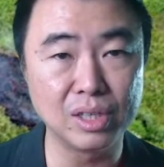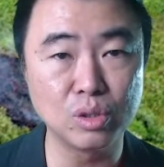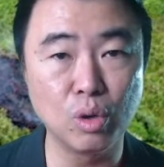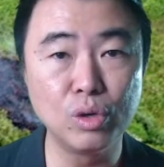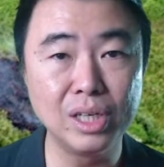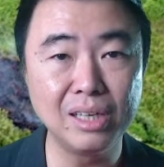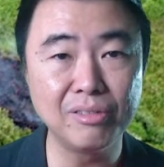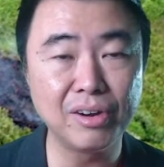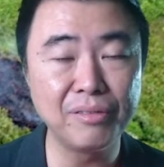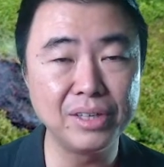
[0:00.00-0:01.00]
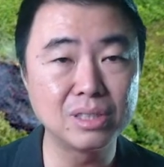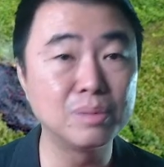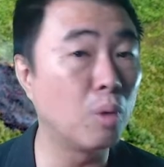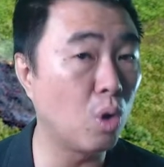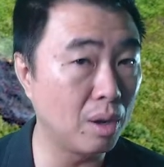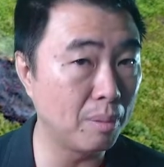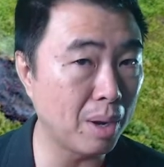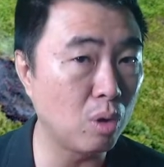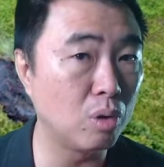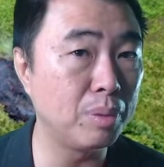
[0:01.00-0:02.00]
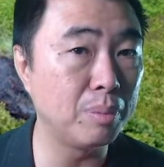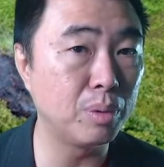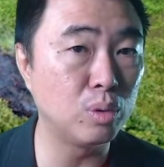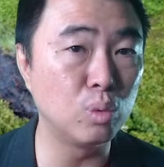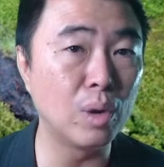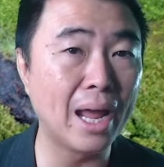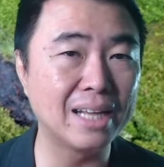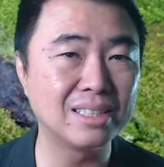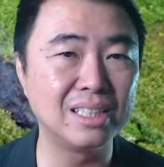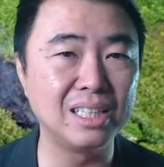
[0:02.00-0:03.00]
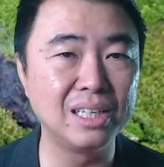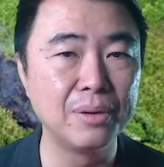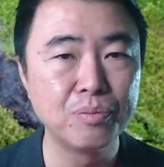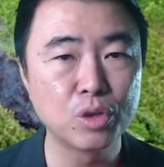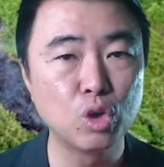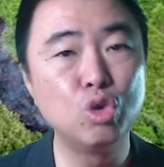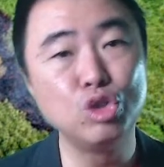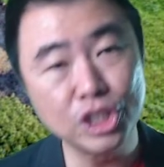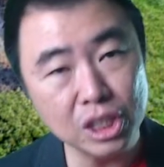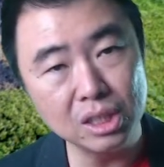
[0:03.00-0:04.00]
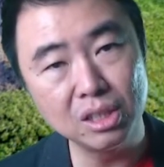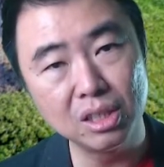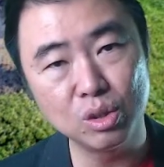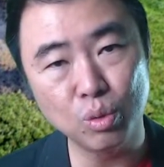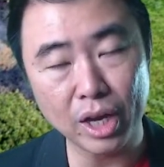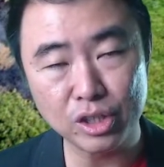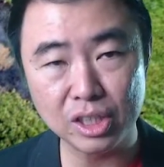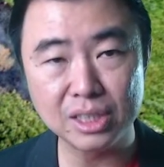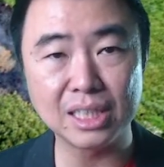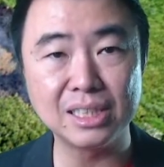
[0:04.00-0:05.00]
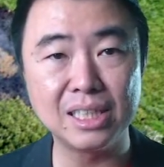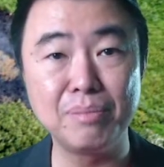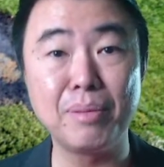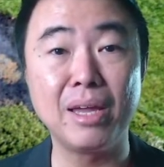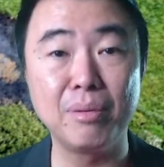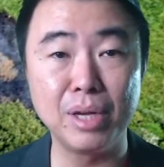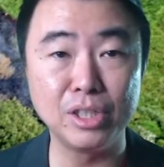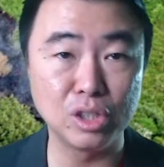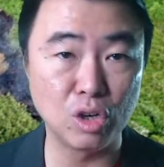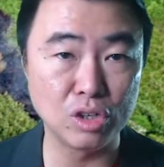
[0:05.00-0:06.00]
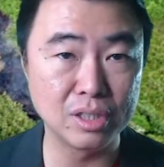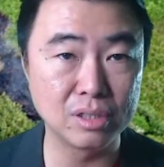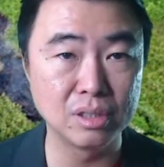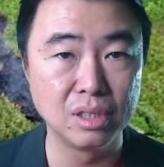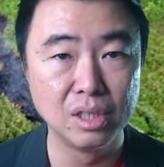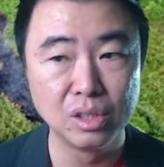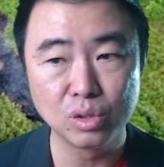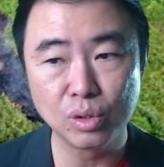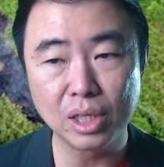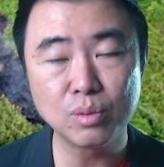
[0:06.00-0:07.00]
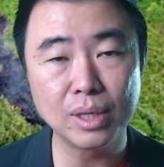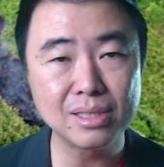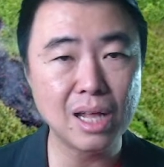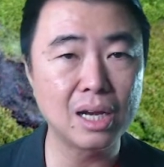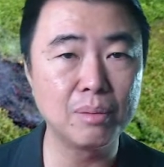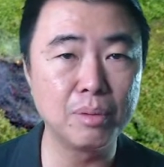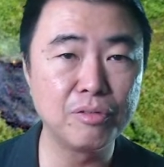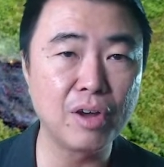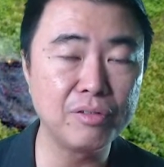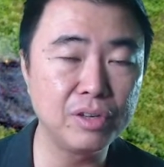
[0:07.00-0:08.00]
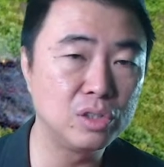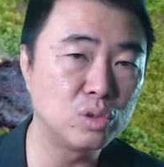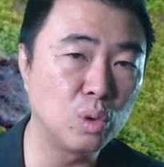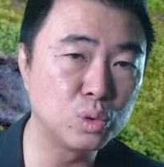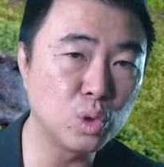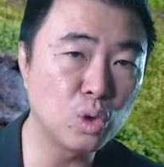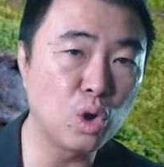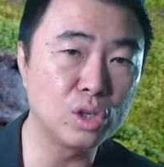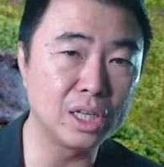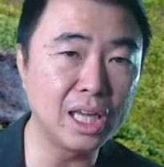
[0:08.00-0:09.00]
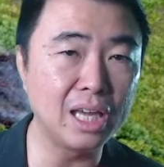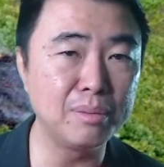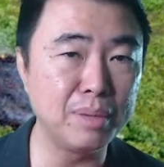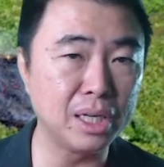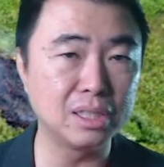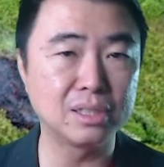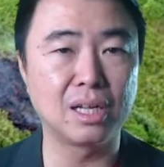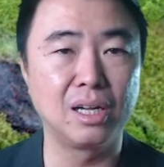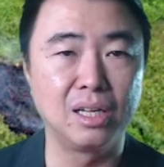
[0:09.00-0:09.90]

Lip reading: So only a very small amount of people who has the cushion to actually sustain major losses. So that's why star number 5 is also called the kingmaker star.